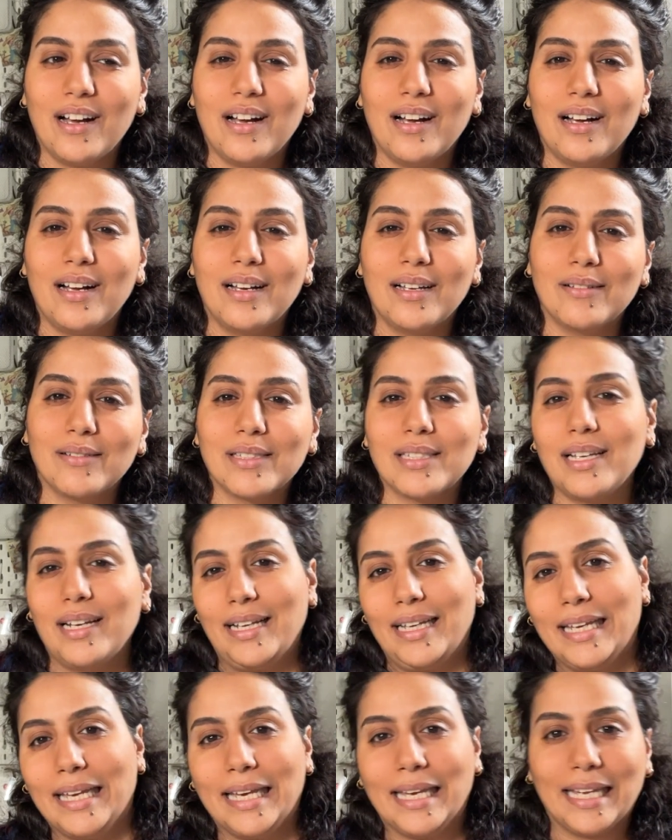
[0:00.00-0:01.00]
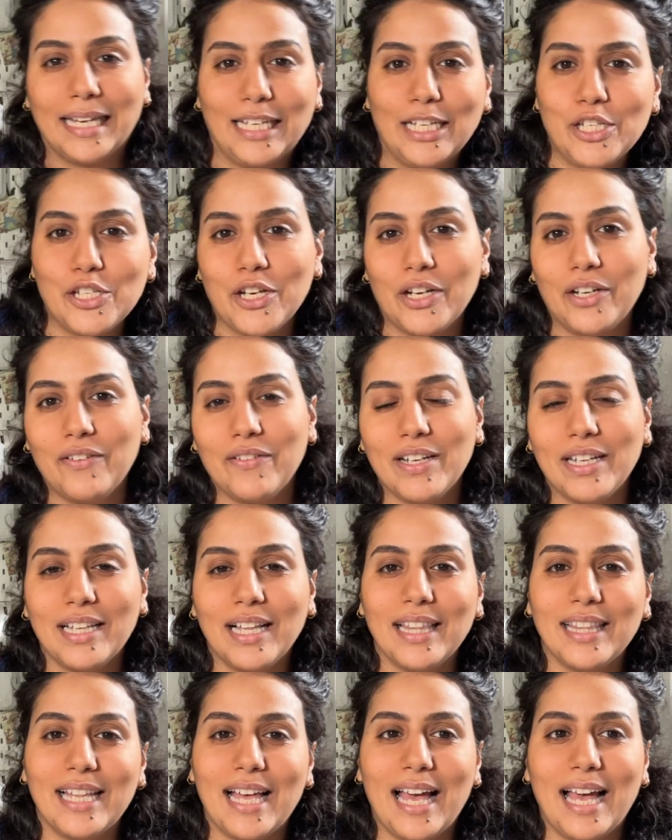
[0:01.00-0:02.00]
They was kind of kicking each other in
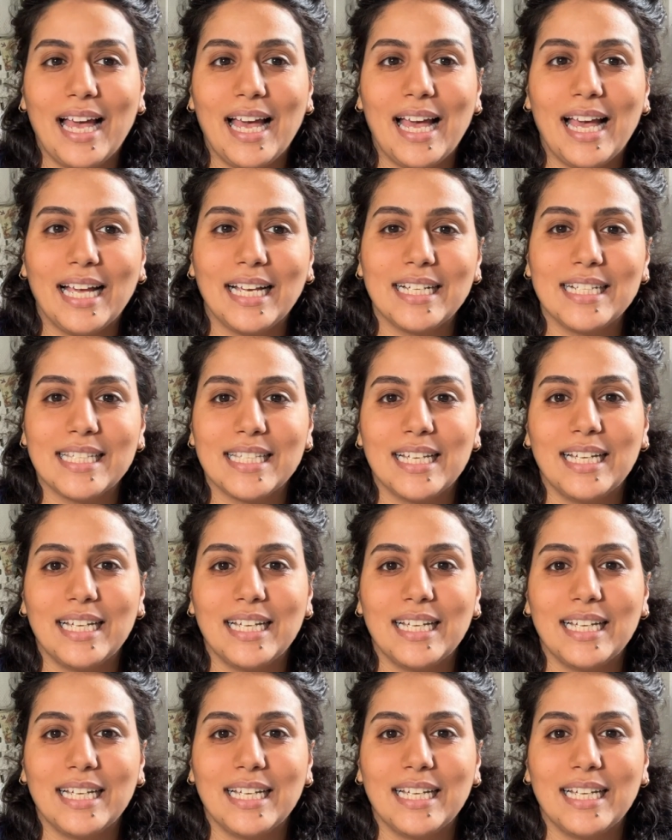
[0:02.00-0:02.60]
the legs